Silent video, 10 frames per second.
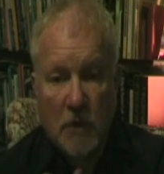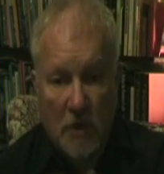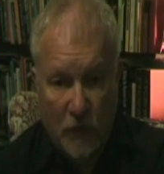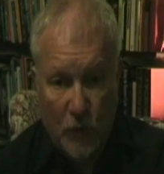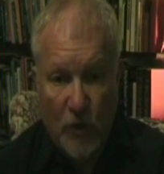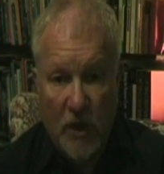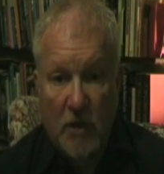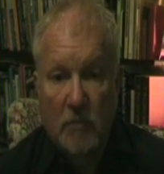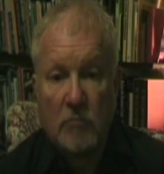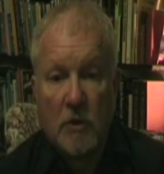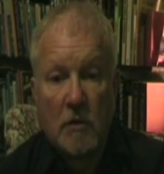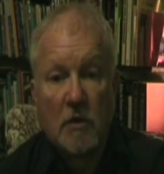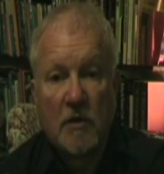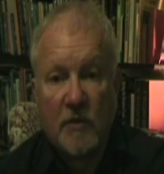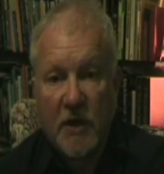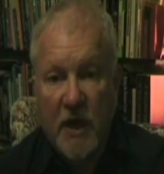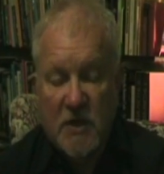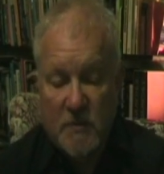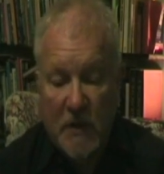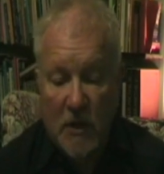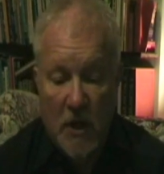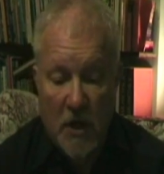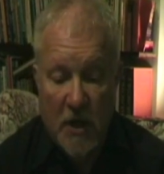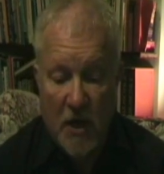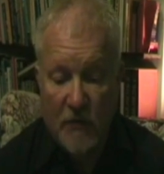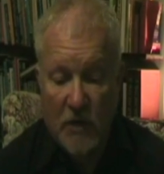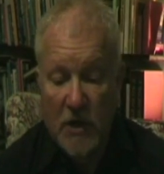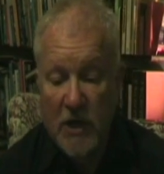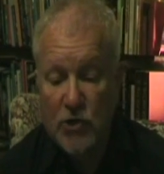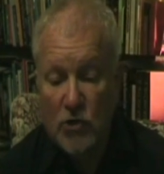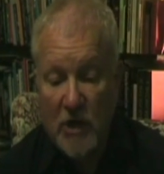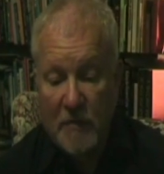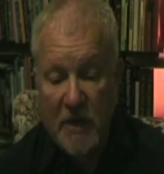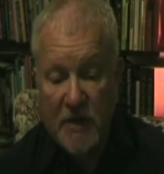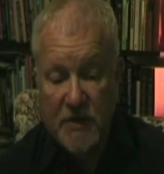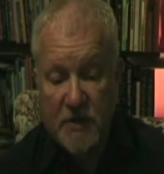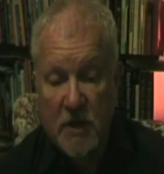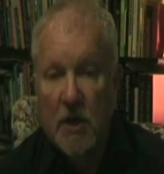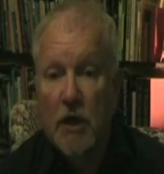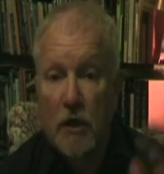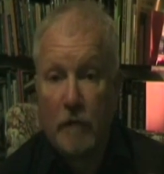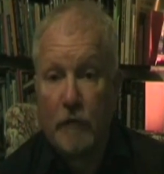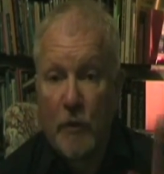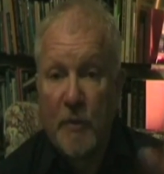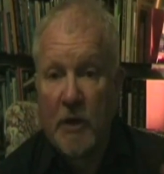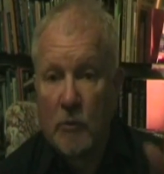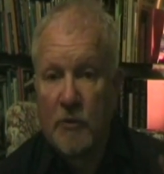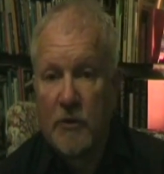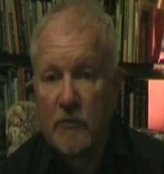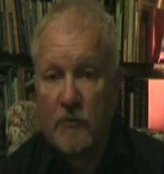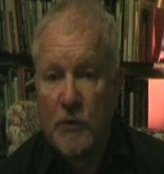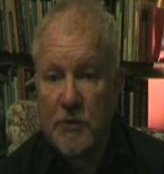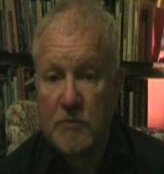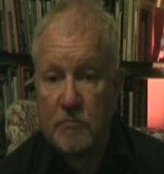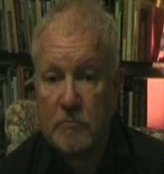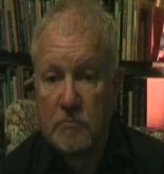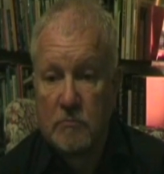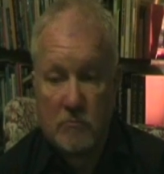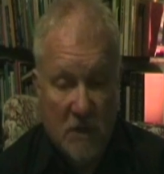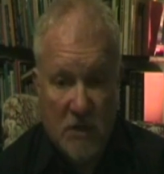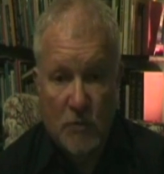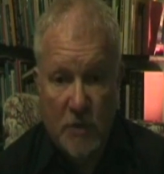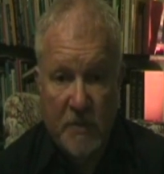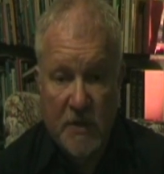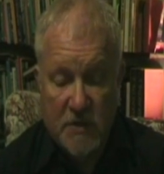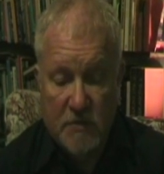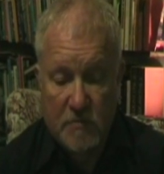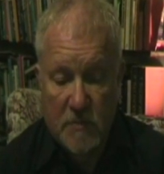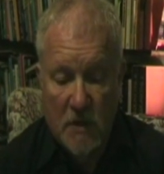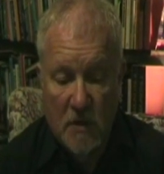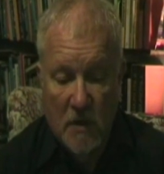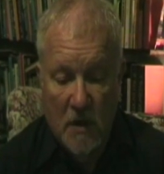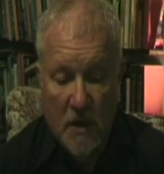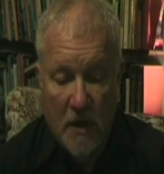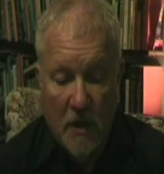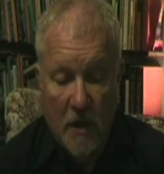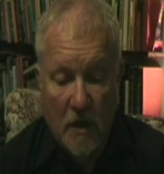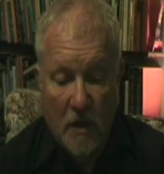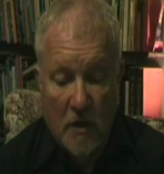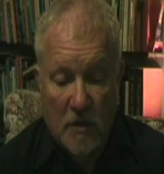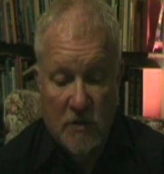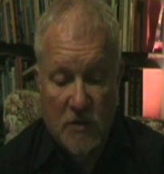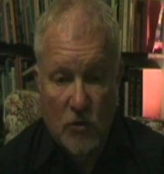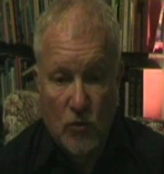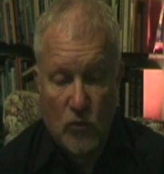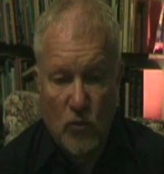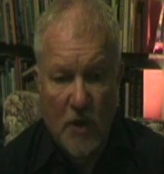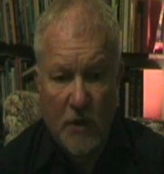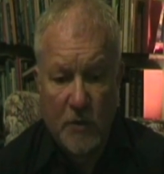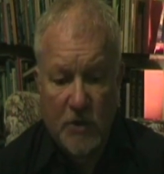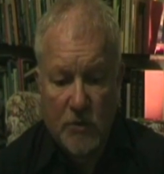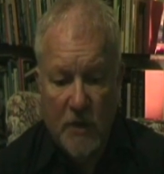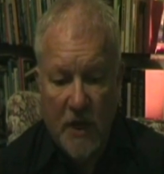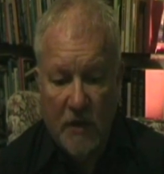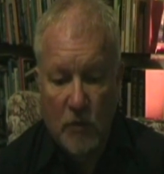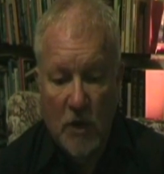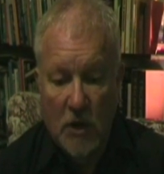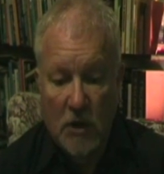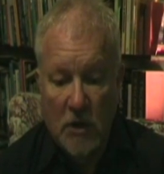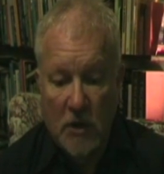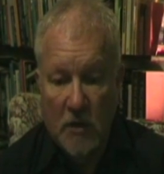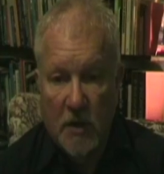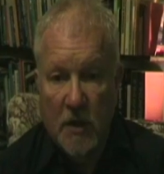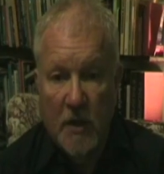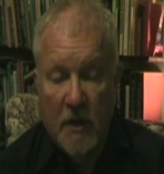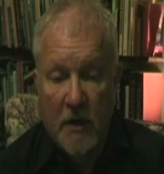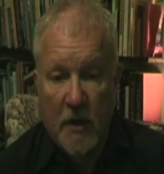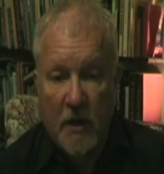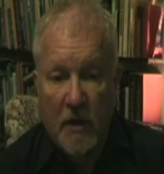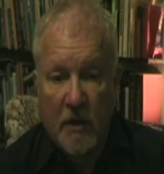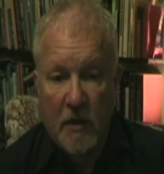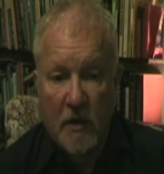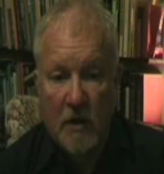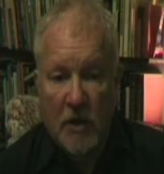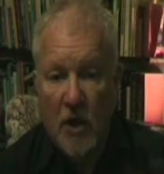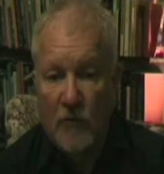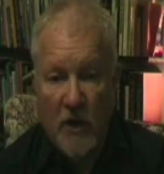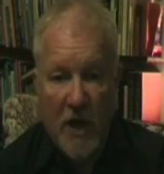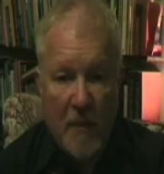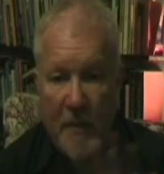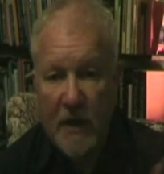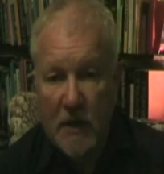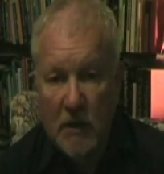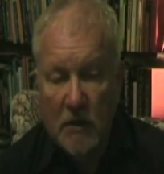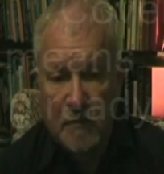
cover the brake, cover the gas pedal. Cover literally means cover the pedal with your foot. That's what it means. So why do we do that? Well, covering a pedal